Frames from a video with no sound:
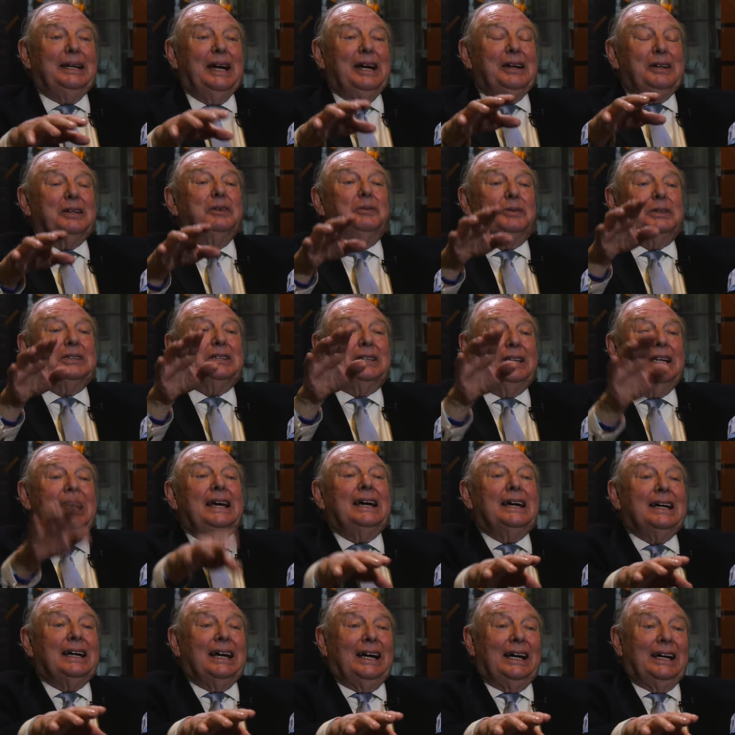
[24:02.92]
get it was
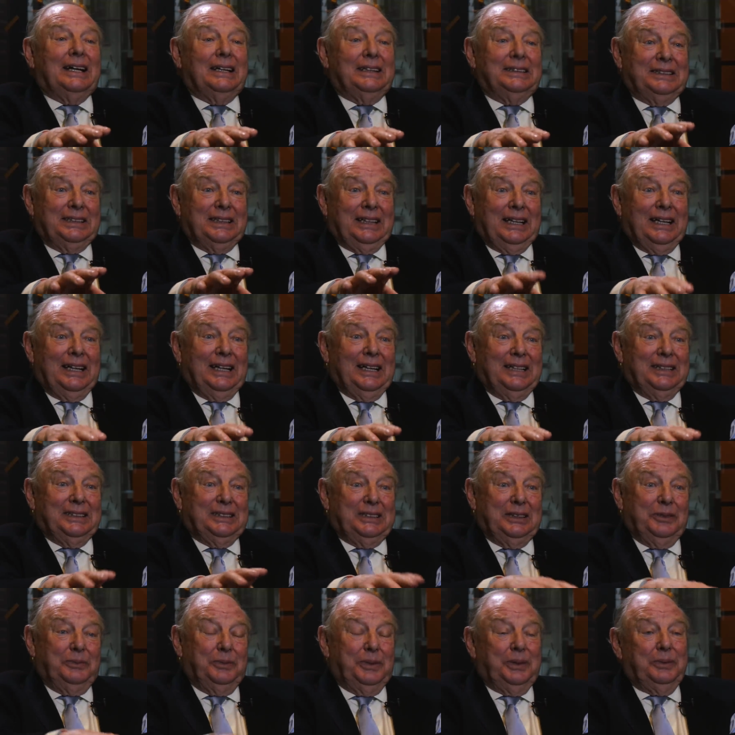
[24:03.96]
their cigars
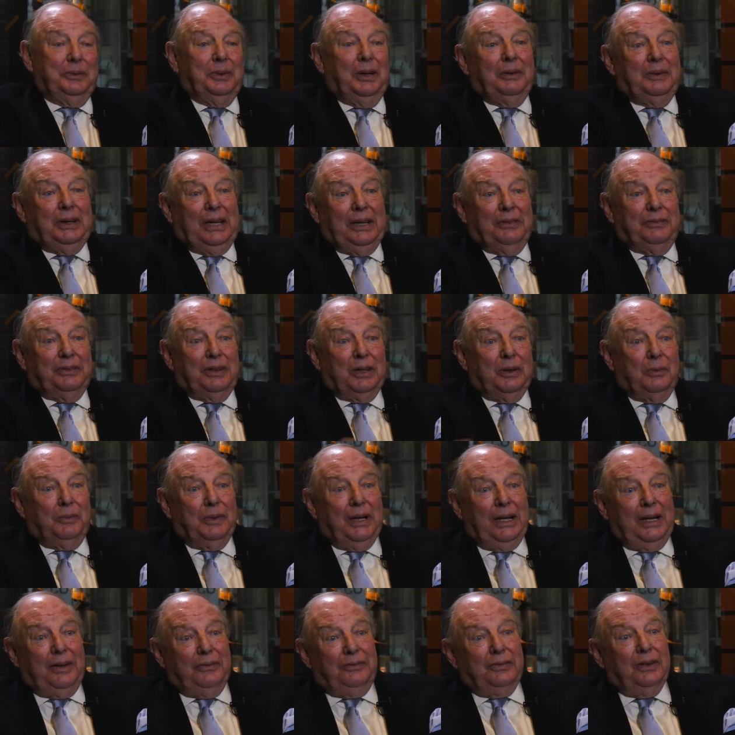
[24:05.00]
that were given
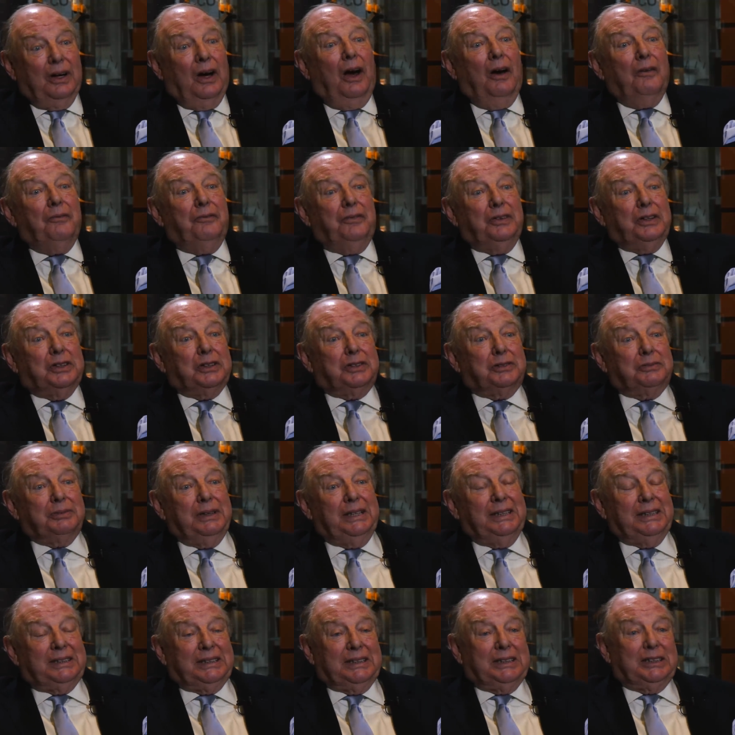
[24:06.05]
away for obvious
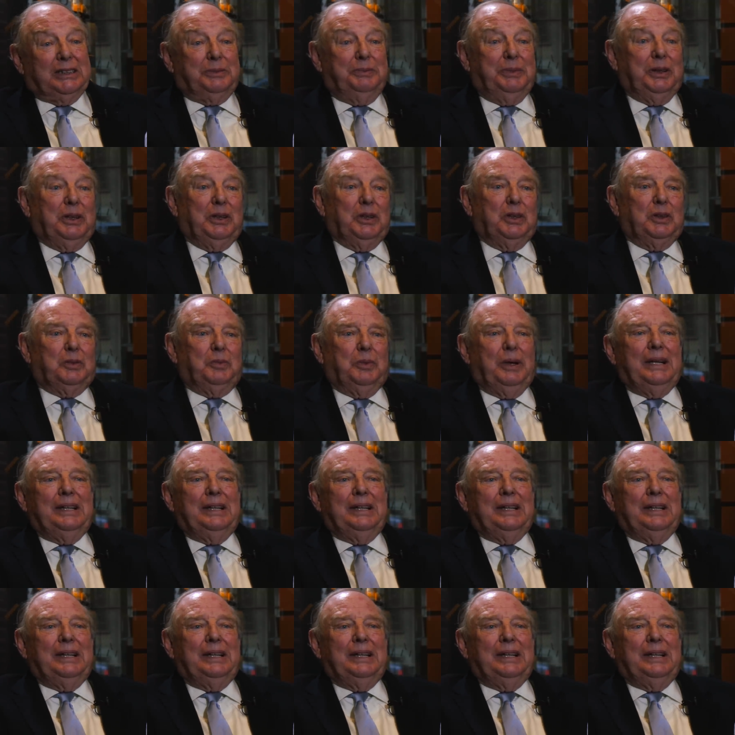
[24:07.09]
reasons because right.